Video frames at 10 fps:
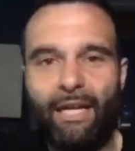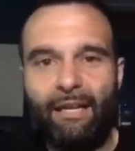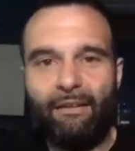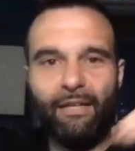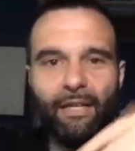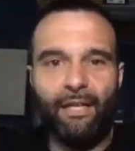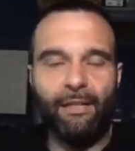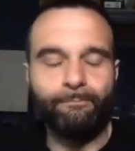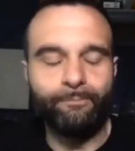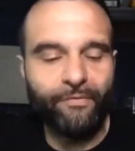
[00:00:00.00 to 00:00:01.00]
uh,
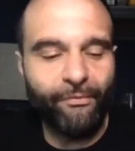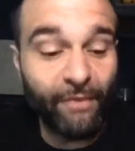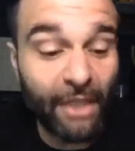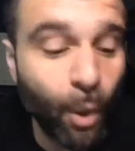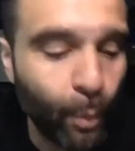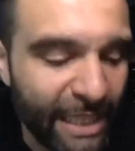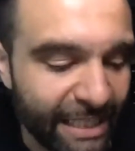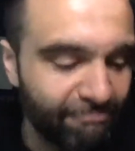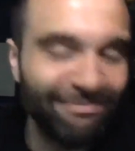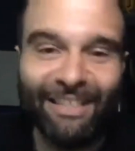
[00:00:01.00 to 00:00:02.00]
flowy,
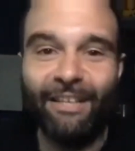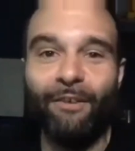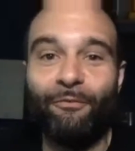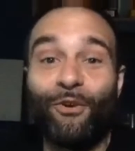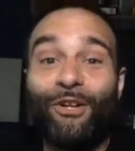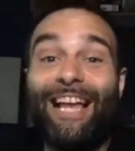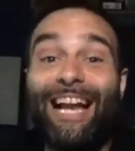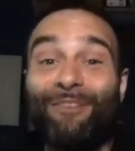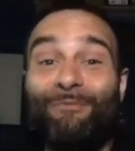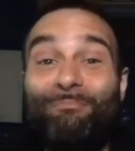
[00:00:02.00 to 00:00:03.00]
for lack
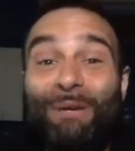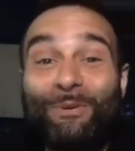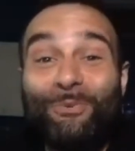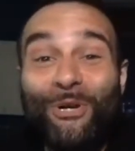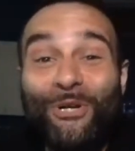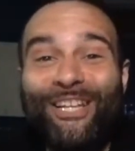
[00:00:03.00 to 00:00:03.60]
of a better word.